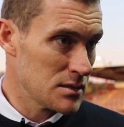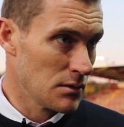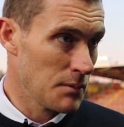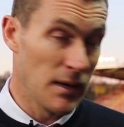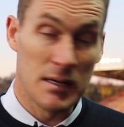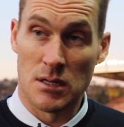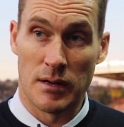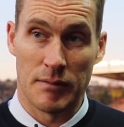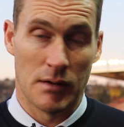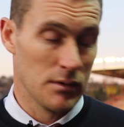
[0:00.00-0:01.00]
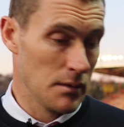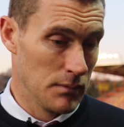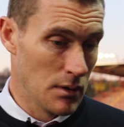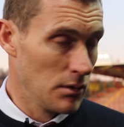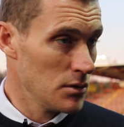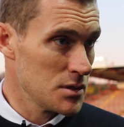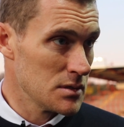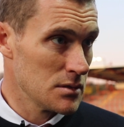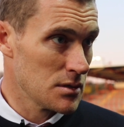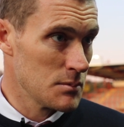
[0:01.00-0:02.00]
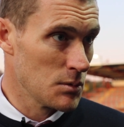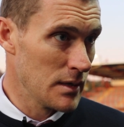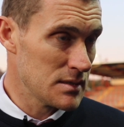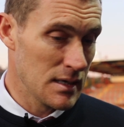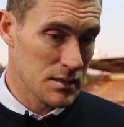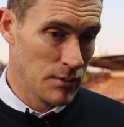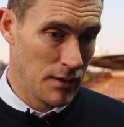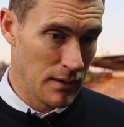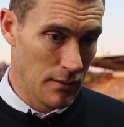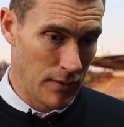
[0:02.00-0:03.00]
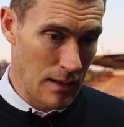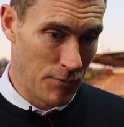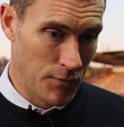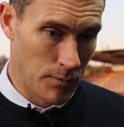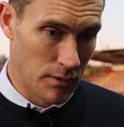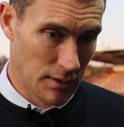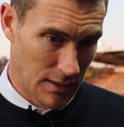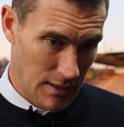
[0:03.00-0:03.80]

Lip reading: So the players know that. There are no illusions in terms of what it takes to win a game of football.